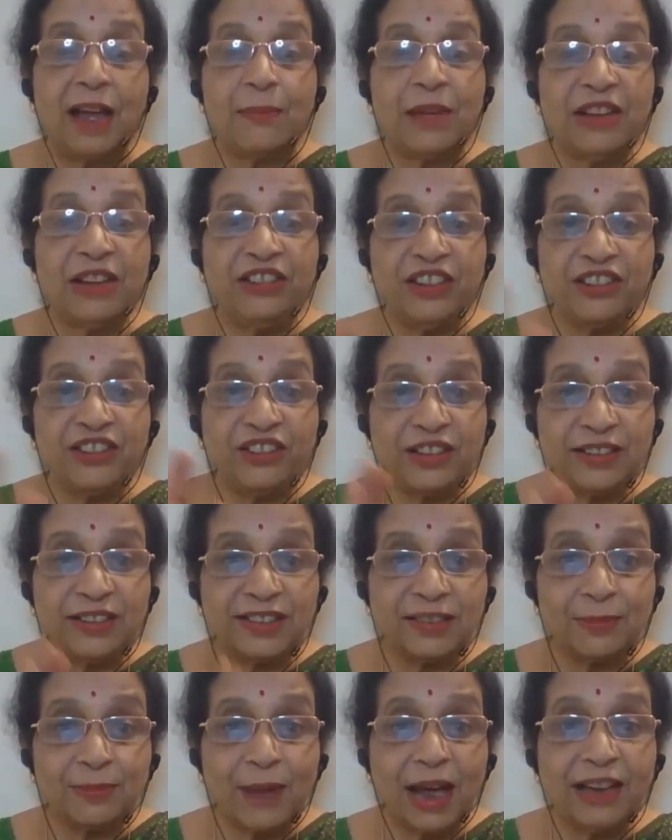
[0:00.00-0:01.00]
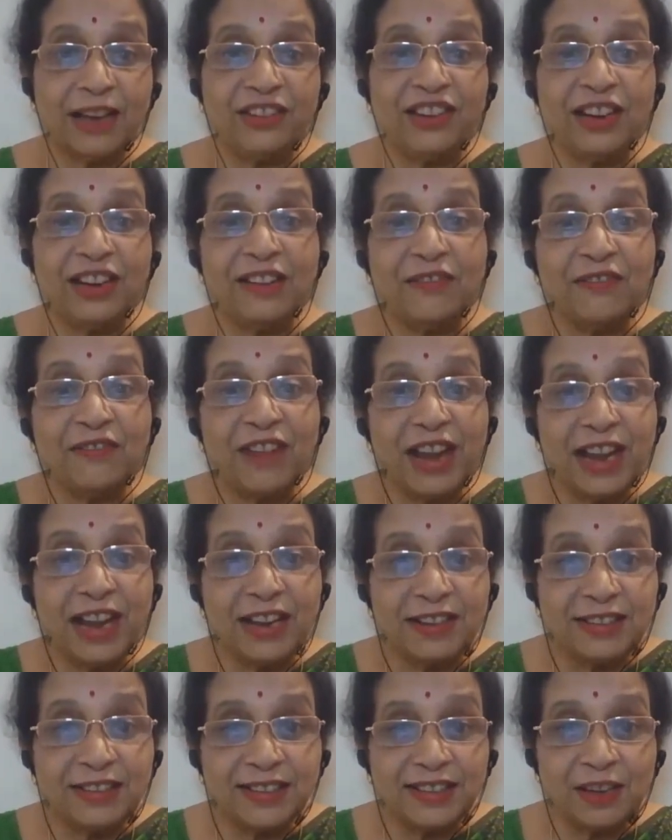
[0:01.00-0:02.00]
magician's magic
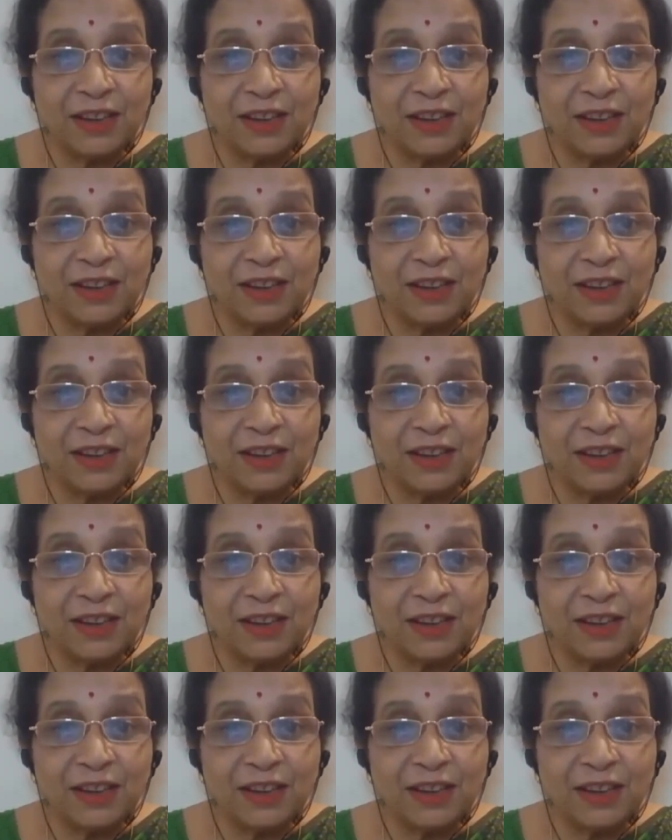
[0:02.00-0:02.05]
veils